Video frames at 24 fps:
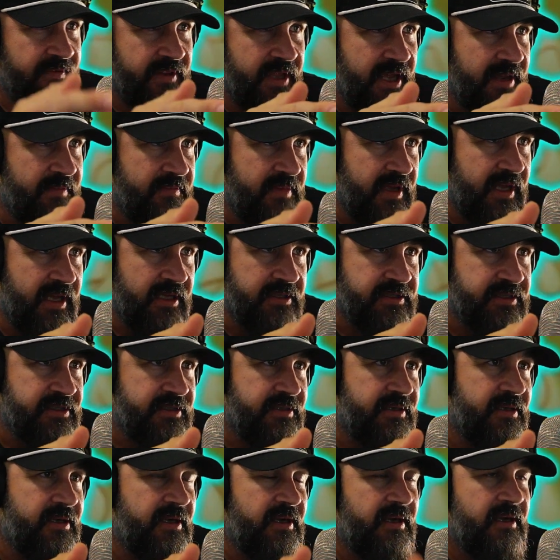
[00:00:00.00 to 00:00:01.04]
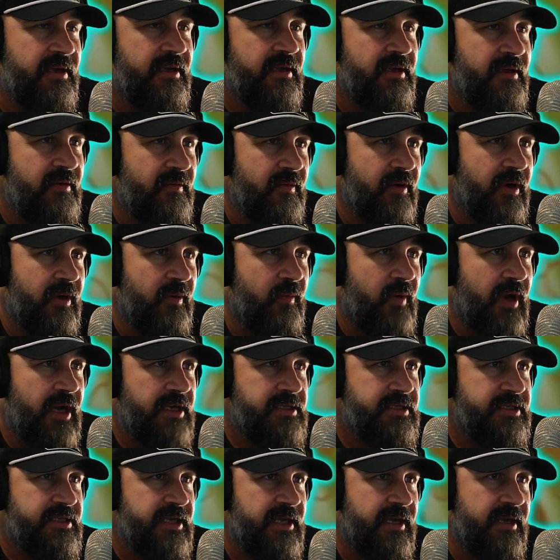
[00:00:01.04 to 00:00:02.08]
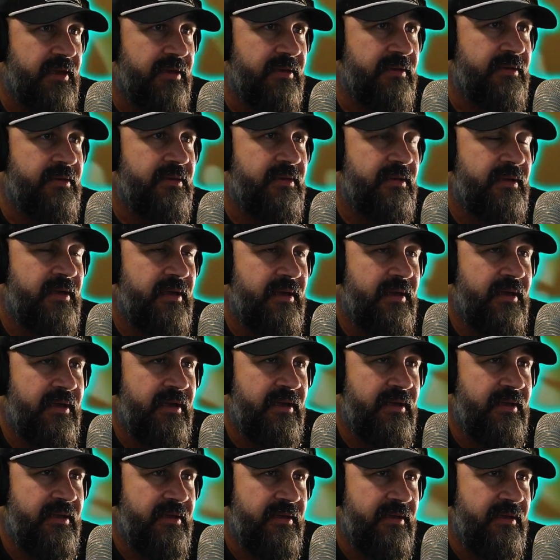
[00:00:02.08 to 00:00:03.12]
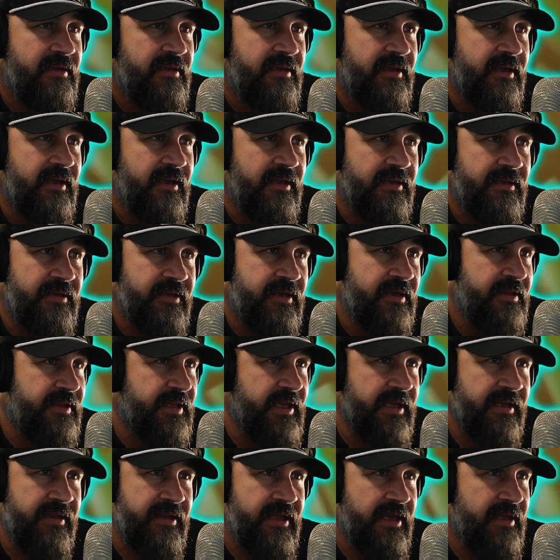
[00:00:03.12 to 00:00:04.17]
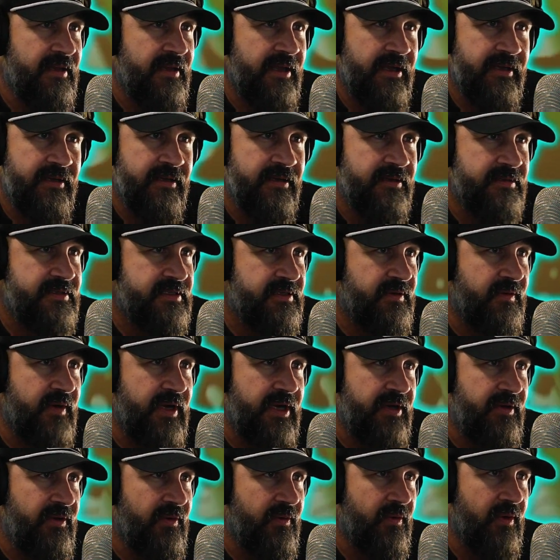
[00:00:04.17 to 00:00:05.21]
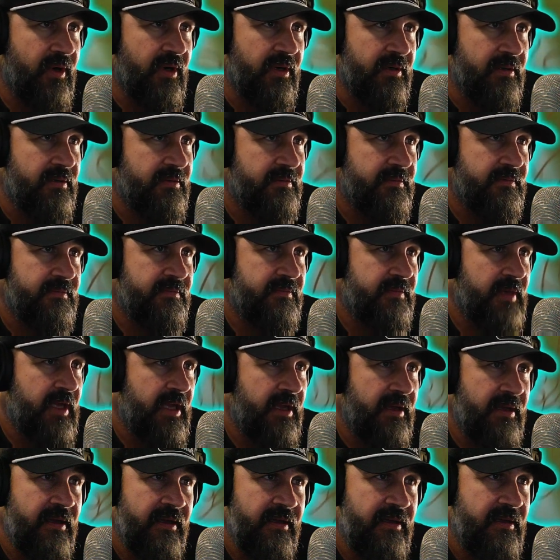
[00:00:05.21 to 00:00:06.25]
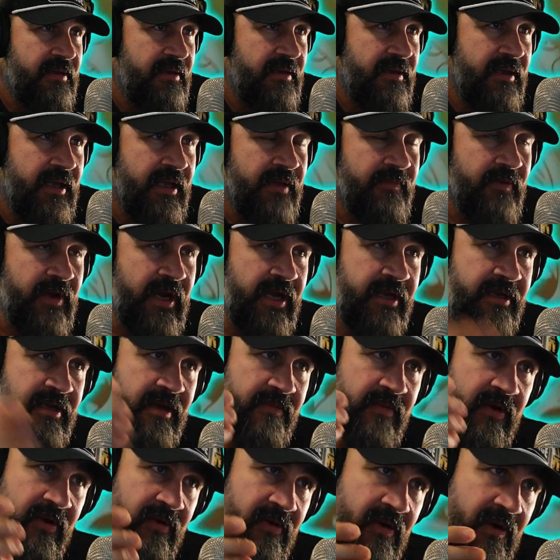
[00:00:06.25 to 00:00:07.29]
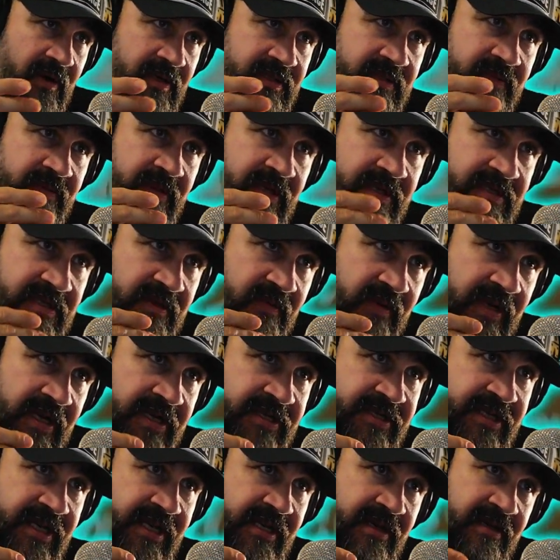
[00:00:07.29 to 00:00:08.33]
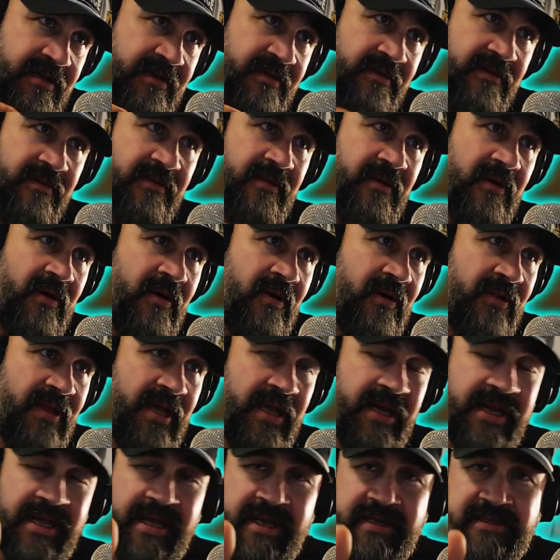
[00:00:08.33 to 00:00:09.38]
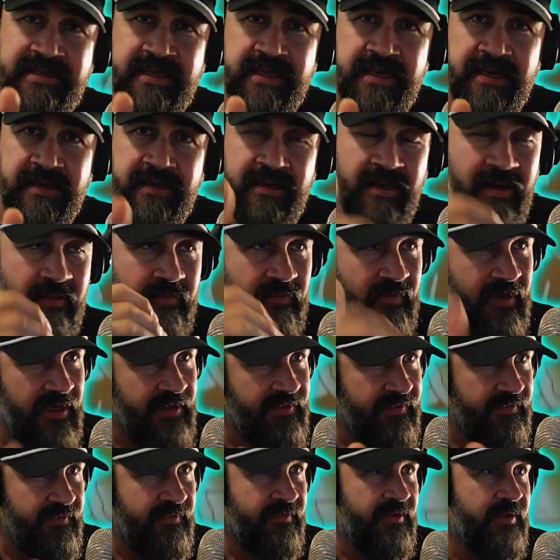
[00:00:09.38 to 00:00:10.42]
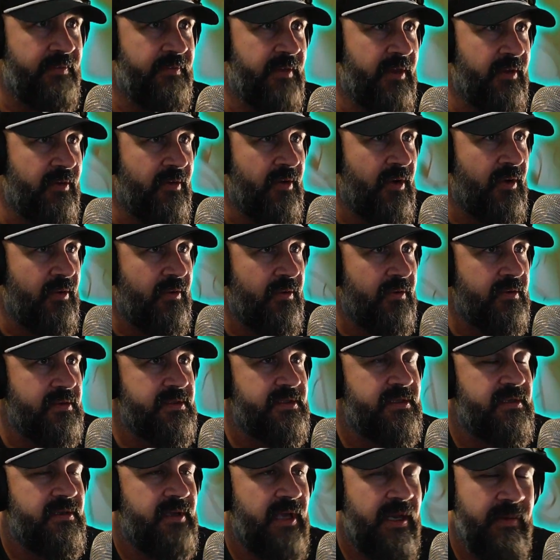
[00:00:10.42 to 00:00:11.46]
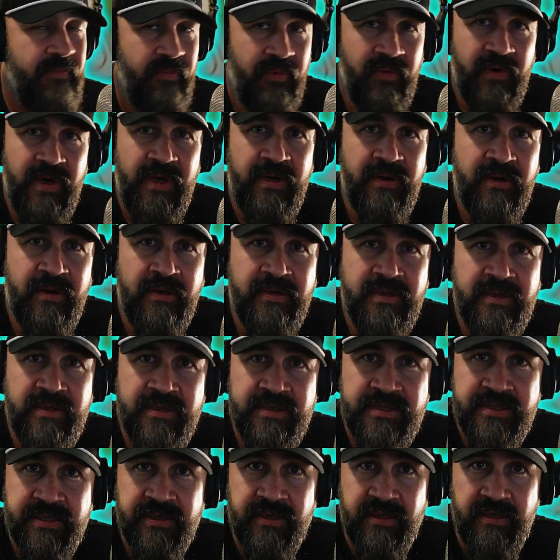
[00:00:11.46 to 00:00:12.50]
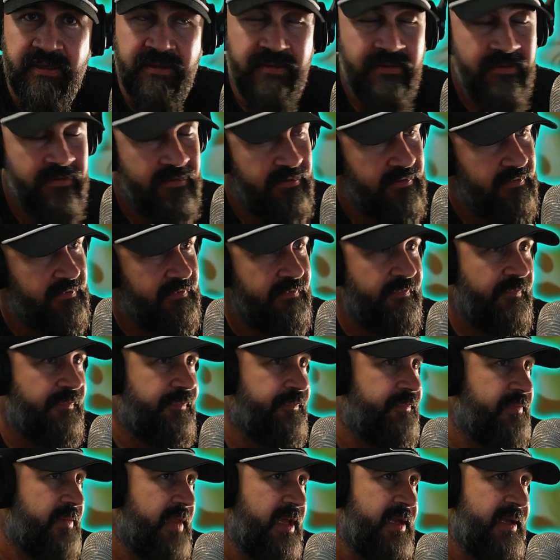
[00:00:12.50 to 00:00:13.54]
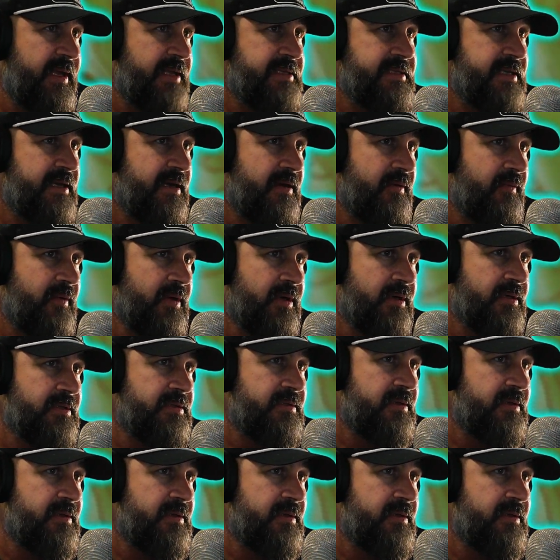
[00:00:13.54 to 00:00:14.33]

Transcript: that mesh where it washed out. And you can think of that like a screen door. And when I come across with a squeegee, all that ink's gonna come right through them little holes and print onto the shirt. And that's how it works.